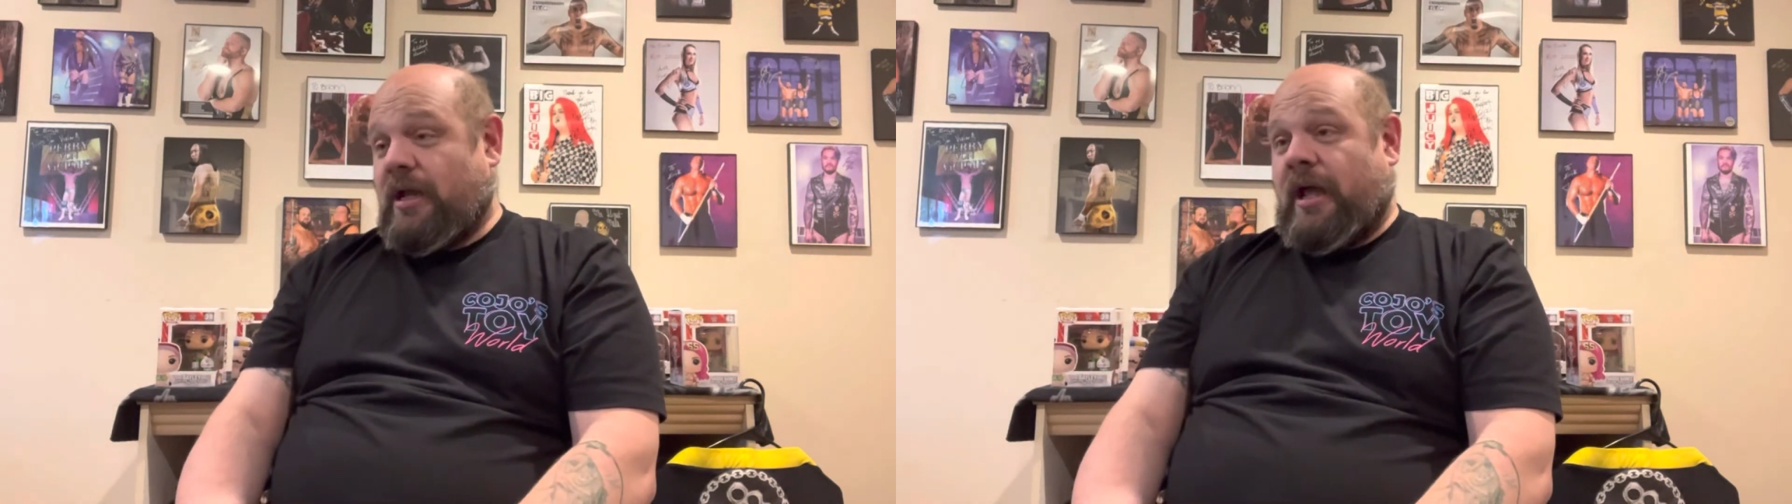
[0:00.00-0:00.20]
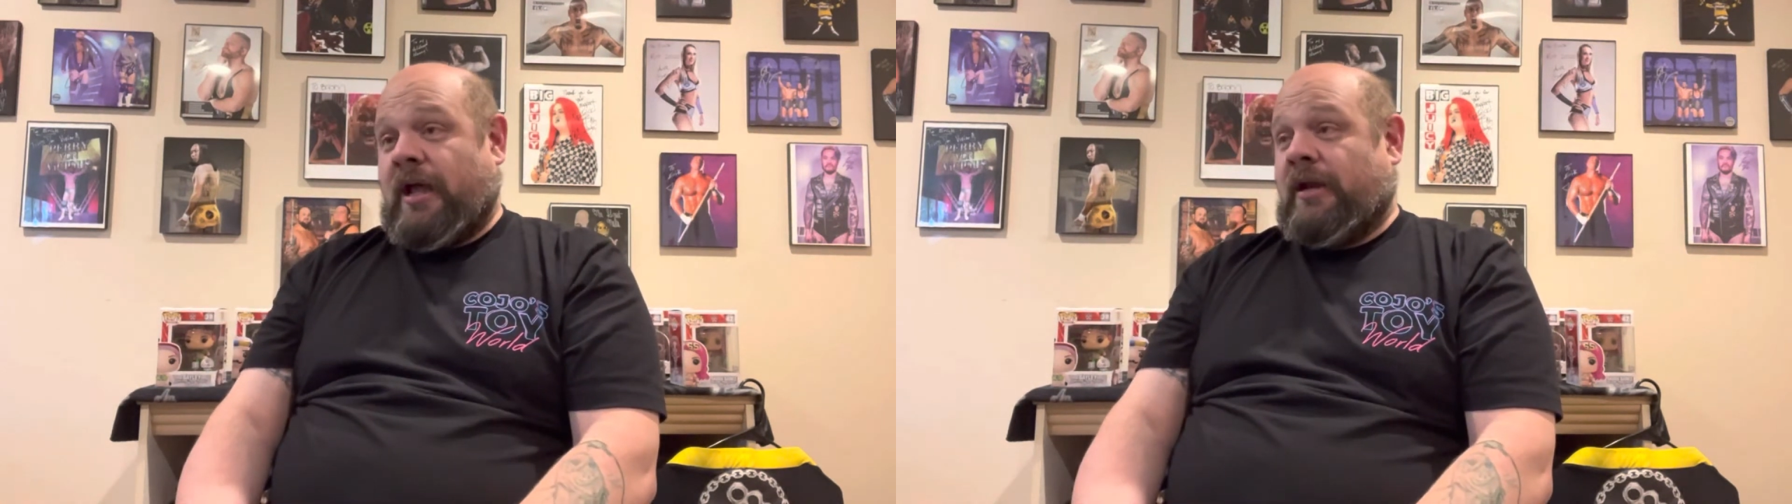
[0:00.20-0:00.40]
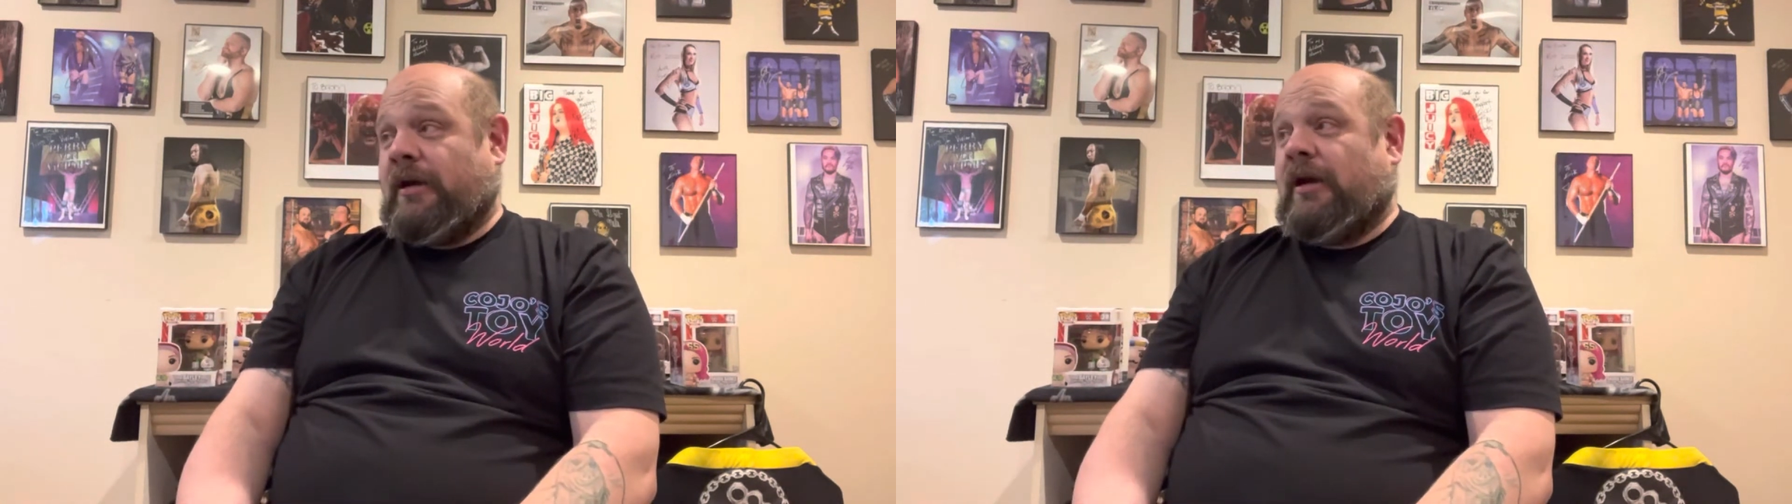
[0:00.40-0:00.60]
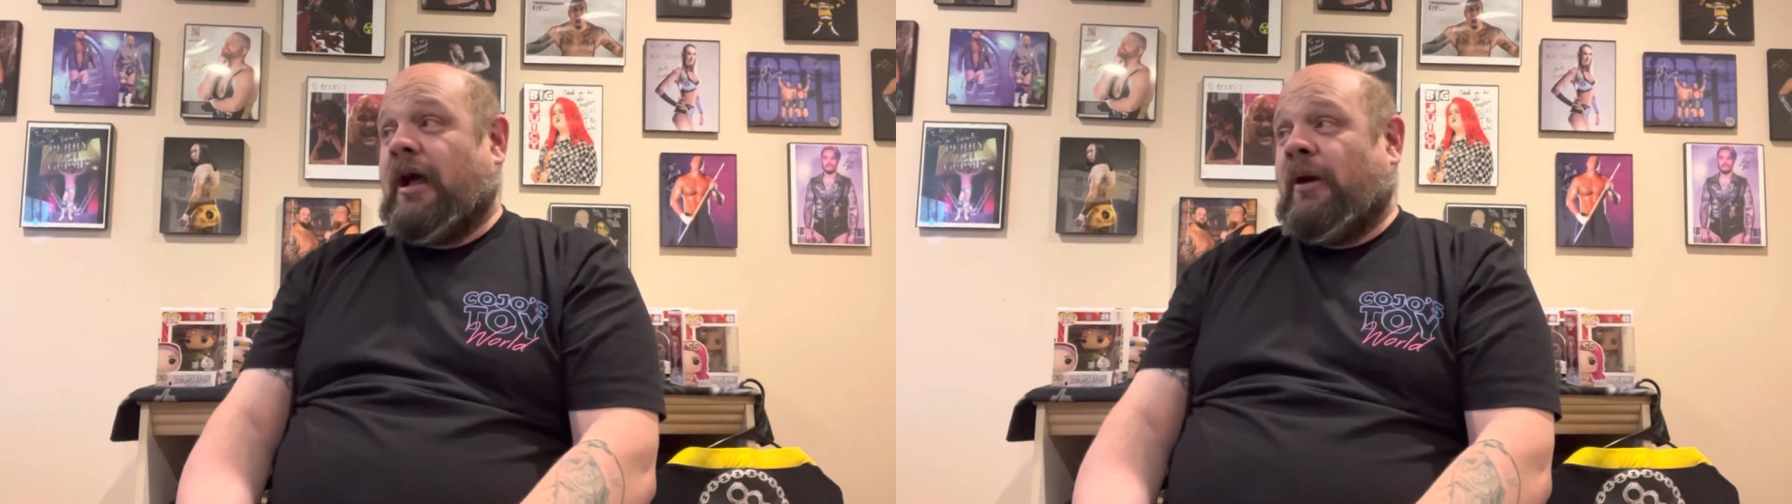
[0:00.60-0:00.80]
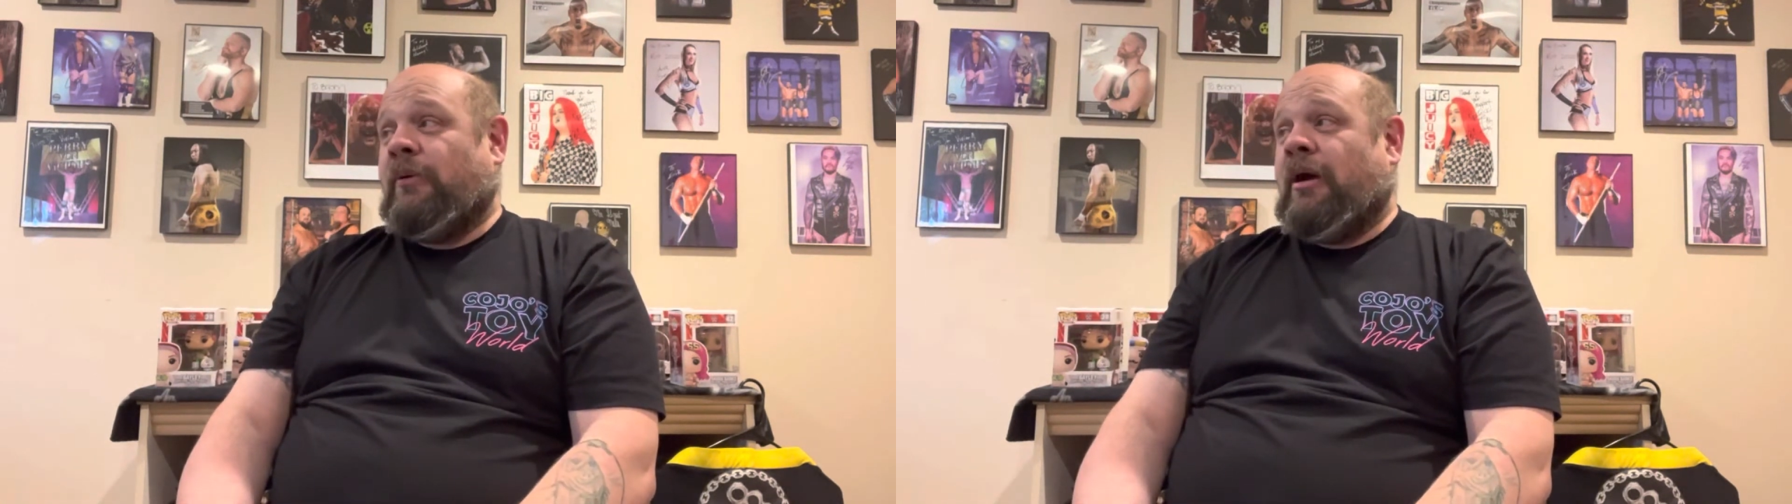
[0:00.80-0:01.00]
And
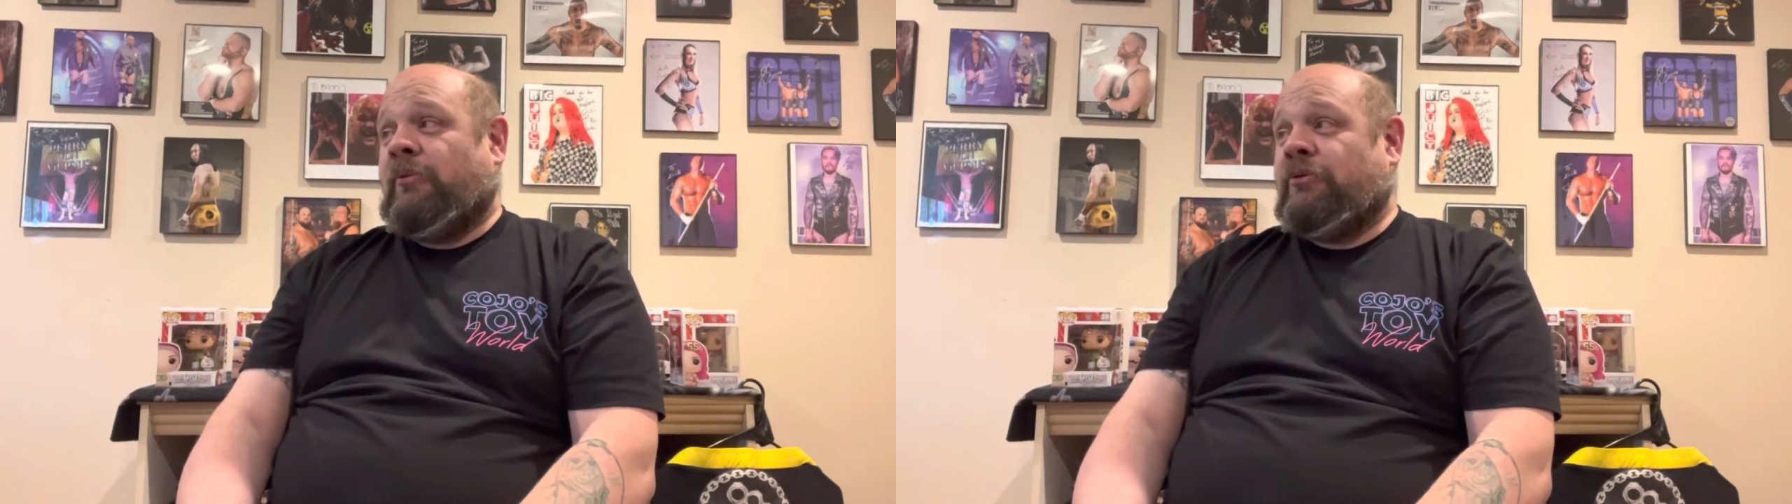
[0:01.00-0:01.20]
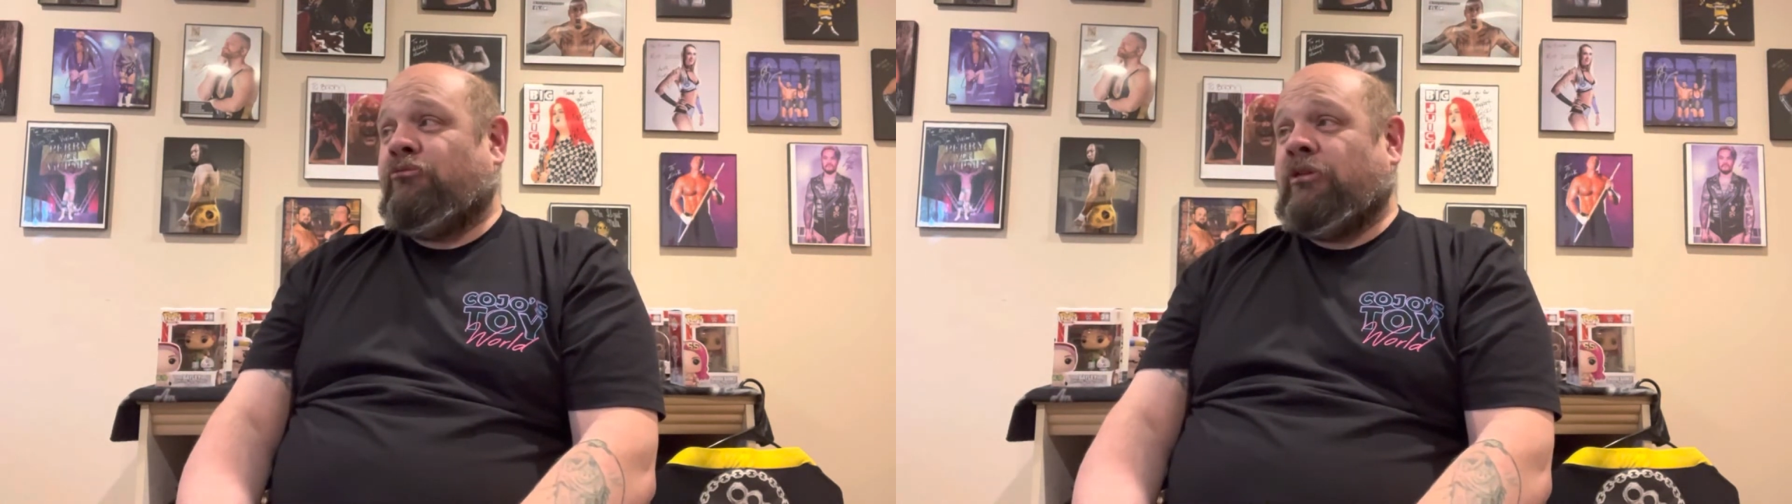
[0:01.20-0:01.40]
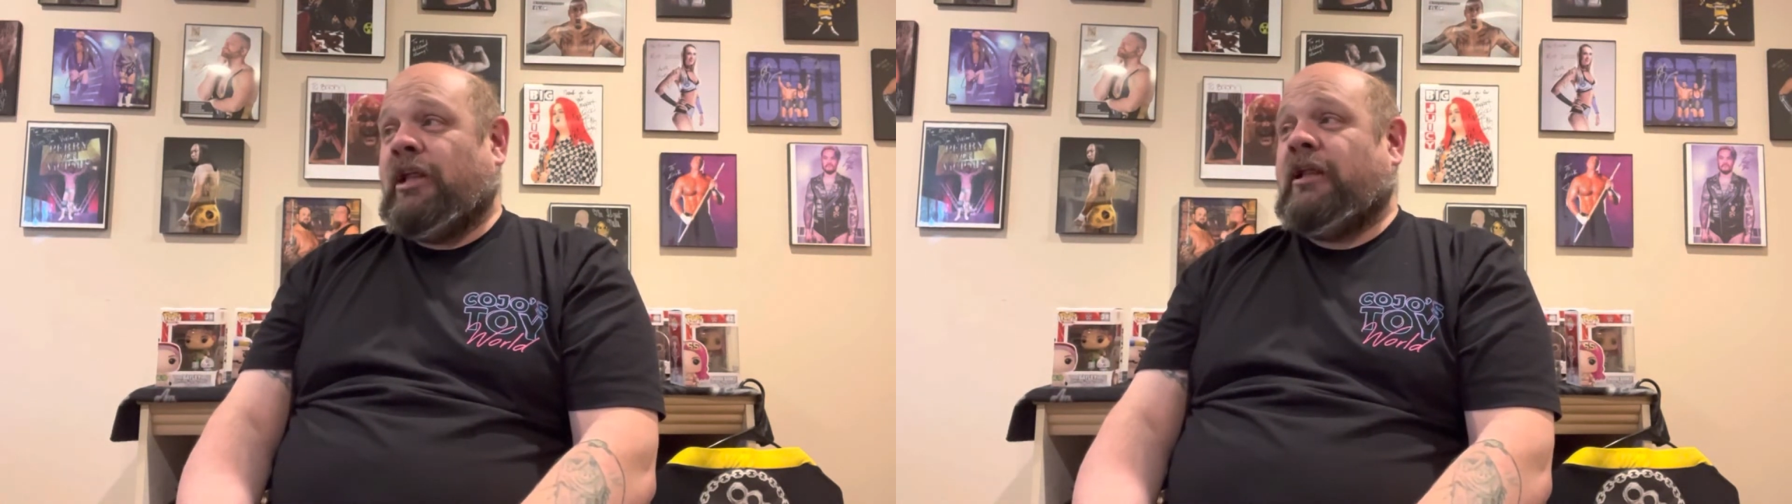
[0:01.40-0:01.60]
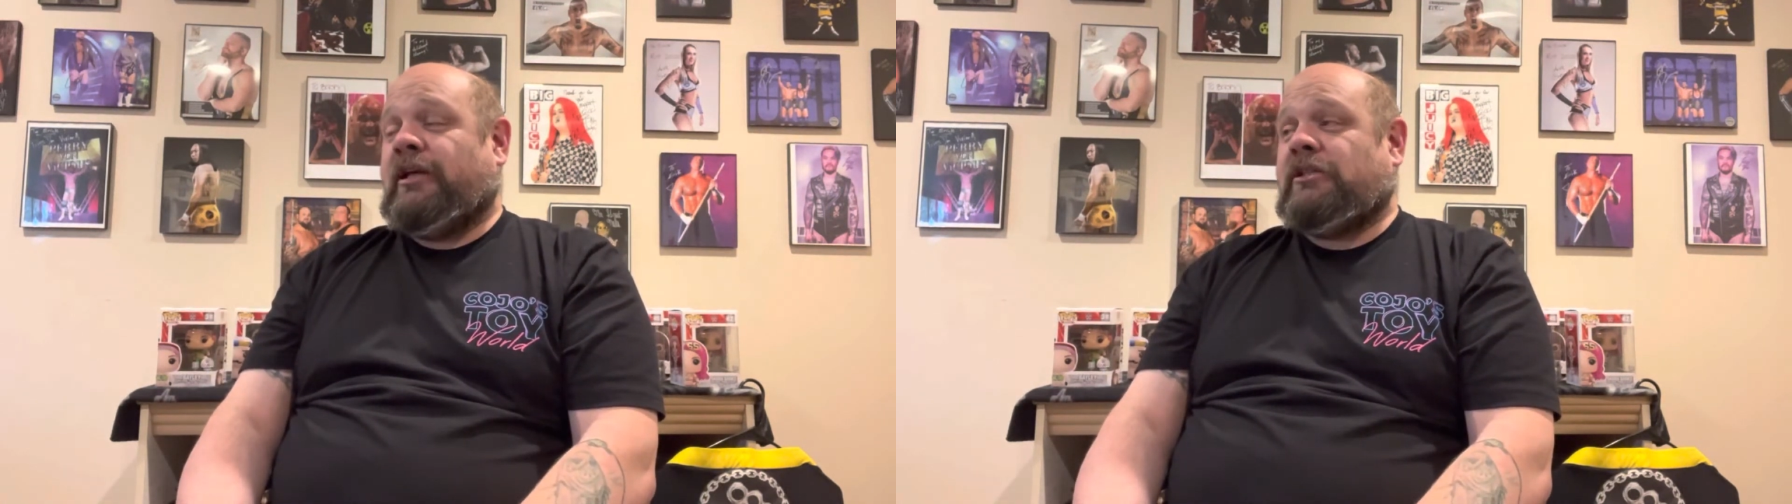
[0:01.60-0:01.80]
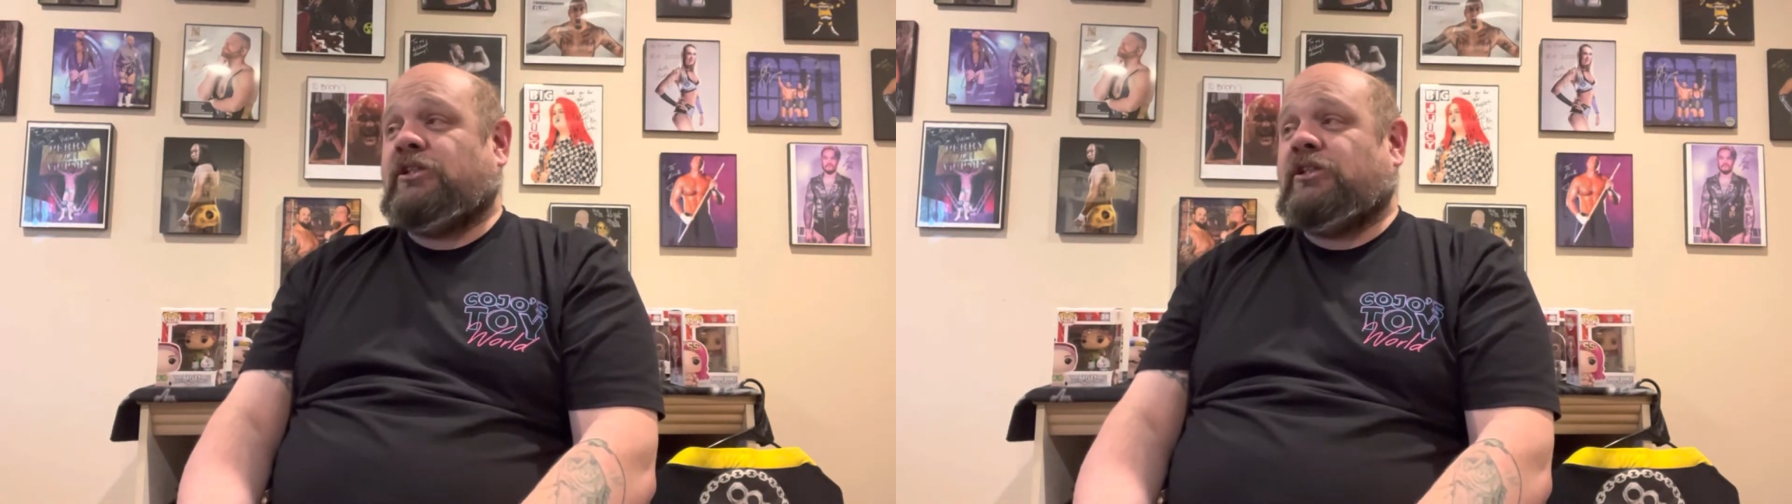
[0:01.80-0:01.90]
I would really like to